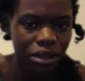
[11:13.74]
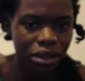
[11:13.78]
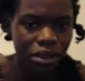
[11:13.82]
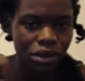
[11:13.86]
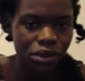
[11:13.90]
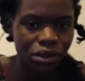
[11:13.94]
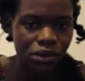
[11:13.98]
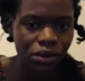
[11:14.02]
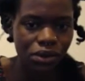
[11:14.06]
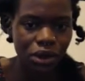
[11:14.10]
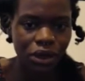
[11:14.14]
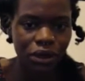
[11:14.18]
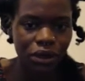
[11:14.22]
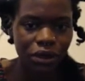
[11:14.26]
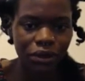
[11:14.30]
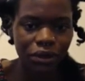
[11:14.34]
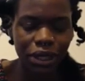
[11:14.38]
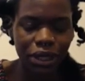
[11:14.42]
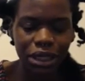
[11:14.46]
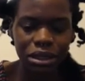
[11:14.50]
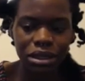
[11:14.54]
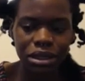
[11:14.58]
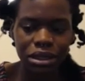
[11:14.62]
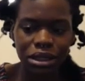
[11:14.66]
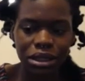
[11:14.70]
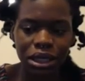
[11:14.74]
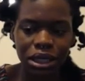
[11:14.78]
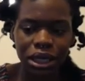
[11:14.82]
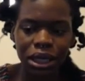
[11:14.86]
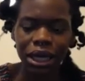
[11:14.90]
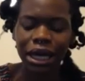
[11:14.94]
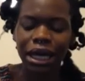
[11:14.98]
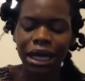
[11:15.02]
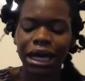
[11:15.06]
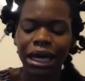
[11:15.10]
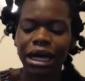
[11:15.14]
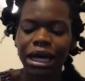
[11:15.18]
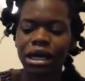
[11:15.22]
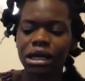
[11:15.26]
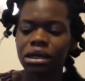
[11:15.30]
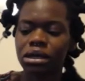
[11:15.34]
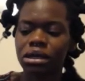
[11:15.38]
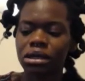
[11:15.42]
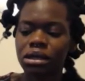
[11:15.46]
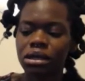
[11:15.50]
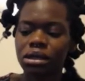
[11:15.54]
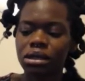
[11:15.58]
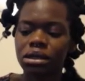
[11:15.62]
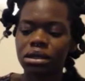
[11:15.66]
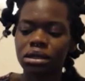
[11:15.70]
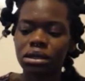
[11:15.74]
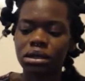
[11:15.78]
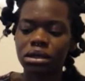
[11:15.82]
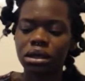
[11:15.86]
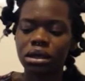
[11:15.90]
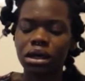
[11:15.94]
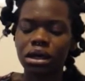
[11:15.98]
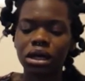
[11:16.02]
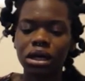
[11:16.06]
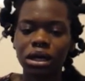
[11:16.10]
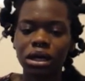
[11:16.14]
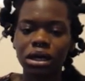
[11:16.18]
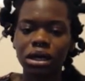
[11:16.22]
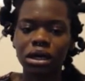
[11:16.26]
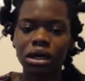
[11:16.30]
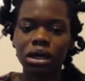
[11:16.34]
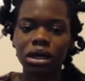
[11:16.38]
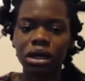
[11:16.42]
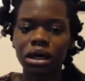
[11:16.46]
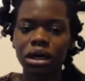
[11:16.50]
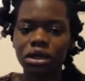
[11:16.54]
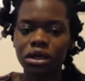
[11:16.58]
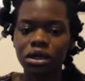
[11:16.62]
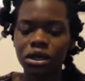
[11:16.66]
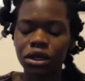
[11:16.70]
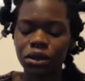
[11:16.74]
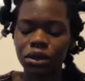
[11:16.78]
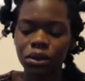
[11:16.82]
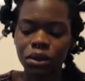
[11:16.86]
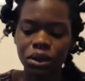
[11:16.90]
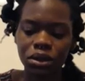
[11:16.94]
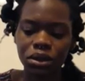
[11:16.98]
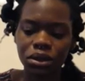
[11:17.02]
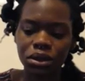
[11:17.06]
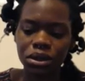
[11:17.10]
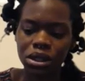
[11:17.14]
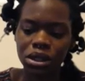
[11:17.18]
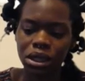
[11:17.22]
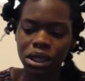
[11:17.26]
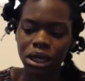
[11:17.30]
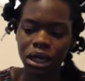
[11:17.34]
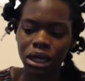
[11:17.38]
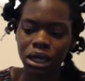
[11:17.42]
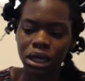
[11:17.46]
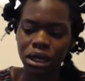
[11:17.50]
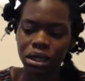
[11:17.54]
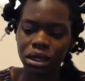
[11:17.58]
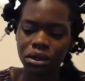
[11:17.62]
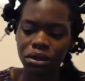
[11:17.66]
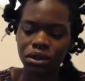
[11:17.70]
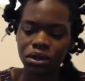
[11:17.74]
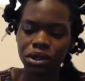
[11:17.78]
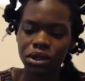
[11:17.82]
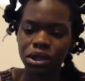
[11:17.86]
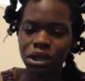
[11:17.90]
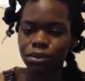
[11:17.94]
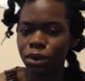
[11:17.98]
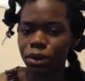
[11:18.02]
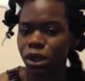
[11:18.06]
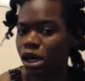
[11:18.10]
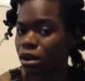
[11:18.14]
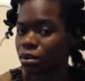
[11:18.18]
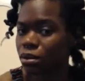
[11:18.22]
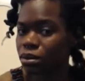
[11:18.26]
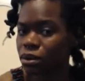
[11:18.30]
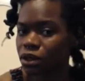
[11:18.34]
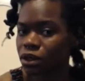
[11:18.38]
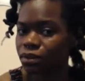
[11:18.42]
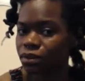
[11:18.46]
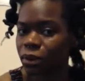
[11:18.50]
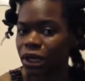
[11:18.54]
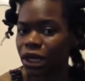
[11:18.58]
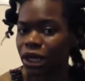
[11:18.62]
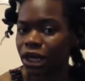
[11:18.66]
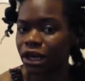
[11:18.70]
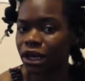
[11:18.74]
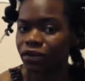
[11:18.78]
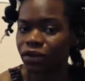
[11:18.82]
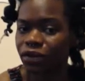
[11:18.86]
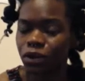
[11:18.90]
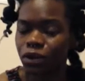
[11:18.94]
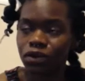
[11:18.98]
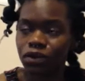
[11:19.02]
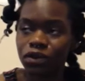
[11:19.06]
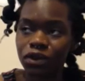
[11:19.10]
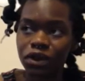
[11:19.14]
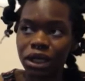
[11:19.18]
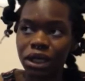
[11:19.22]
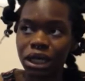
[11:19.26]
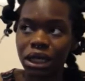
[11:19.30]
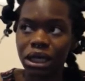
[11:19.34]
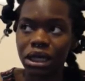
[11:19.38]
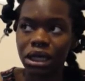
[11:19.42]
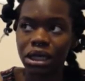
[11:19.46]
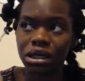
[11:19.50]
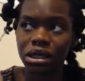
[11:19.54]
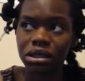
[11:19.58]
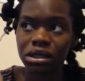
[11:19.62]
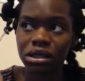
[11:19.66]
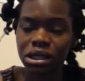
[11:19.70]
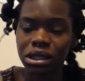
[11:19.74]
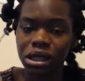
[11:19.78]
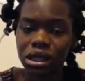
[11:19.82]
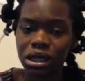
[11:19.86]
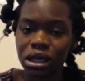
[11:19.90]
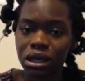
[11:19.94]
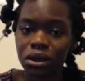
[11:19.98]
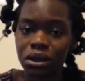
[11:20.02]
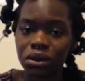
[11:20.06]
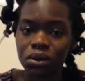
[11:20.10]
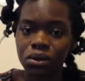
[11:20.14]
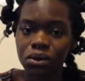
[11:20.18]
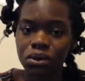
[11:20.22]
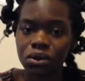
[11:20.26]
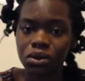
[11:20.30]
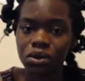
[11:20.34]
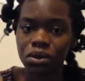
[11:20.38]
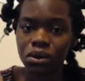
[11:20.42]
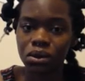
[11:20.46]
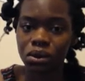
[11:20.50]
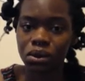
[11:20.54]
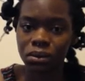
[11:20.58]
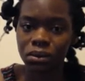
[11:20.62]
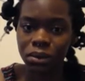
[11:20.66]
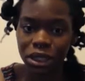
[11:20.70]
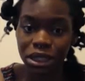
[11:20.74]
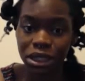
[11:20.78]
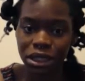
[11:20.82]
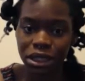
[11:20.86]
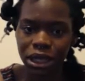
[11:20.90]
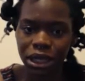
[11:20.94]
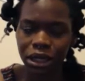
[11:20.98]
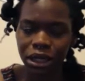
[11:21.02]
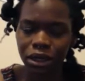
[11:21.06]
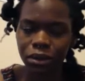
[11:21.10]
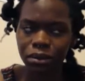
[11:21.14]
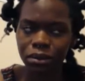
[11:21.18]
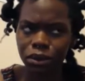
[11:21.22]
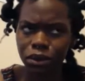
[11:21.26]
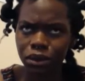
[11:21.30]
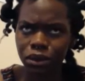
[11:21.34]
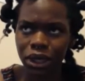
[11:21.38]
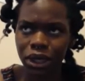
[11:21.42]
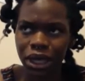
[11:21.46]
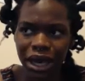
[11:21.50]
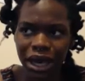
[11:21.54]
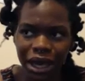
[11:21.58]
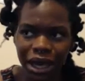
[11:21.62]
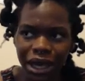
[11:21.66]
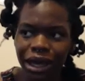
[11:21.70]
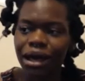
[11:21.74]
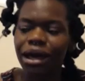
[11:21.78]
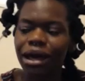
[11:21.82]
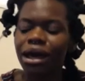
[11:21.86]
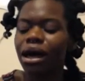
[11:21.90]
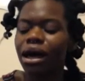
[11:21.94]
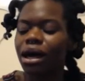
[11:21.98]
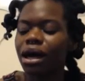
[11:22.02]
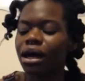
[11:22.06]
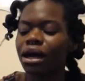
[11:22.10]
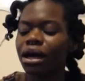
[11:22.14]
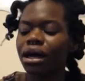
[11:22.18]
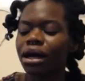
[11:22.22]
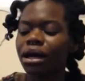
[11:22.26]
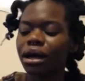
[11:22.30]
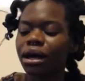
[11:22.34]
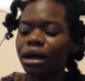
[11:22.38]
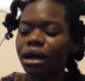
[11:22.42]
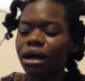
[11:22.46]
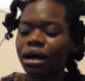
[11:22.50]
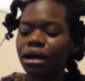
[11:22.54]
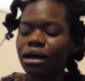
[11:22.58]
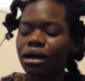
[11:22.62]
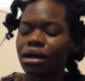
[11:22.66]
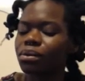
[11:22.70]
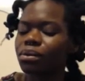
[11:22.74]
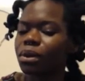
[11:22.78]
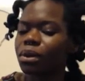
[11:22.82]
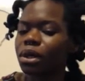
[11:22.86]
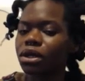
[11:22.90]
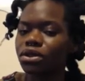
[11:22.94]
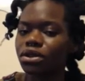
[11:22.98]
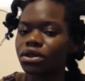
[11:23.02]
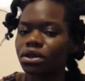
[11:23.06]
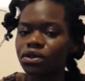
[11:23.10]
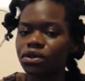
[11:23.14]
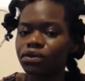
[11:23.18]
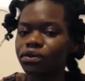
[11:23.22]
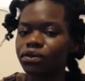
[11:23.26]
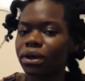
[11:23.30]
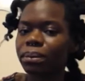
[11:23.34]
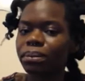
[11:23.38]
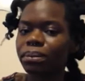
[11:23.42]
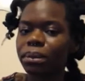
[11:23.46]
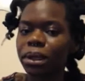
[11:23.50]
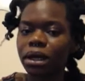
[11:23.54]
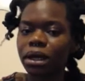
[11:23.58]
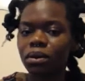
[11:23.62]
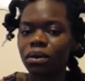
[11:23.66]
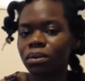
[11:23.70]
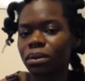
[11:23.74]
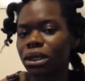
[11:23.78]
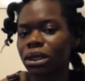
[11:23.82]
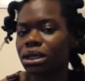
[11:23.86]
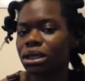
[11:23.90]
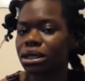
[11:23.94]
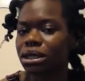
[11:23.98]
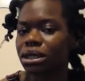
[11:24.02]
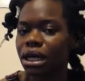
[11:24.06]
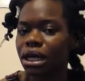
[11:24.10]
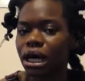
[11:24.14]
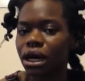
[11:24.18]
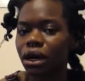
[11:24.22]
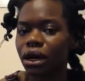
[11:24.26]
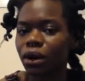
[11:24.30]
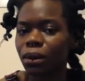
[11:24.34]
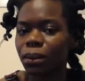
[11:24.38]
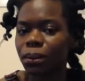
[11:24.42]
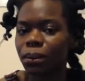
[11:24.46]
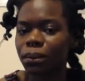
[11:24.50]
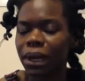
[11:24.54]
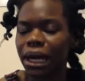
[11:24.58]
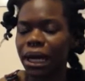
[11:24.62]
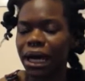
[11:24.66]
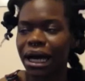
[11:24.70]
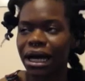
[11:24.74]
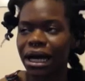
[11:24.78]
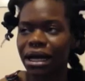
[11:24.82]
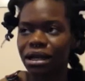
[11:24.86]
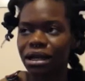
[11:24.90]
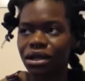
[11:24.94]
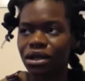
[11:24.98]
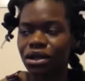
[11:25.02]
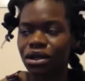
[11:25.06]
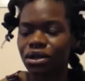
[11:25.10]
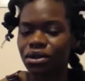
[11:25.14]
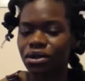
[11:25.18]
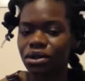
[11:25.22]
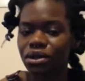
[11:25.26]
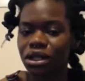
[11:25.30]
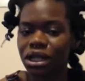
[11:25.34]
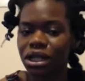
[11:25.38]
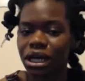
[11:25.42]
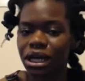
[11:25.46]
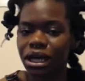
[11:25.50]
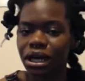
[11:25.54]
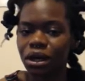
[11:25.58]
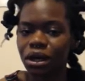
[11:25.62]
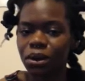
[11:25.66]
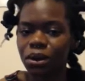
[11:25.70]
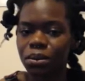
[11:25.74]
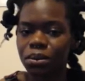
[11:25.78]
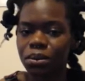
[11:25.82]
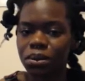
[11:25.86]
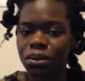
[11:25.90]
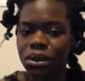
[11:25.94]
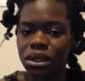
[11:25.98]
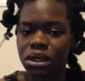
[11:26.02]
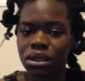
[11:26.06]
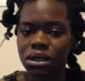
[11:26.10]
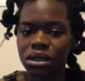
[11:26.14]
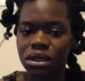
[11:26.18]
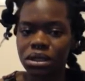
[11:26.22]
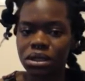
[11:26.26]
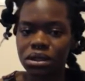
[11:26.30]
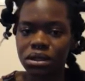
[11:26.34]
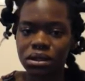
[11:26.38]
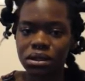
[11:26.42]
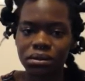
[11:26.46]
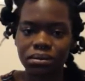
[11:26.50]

a So that's it, and I don't usually, so sometimes if my hair feels very itchy or sore, my scalp, not hair, um, I just rub that on my scalp and it usually helps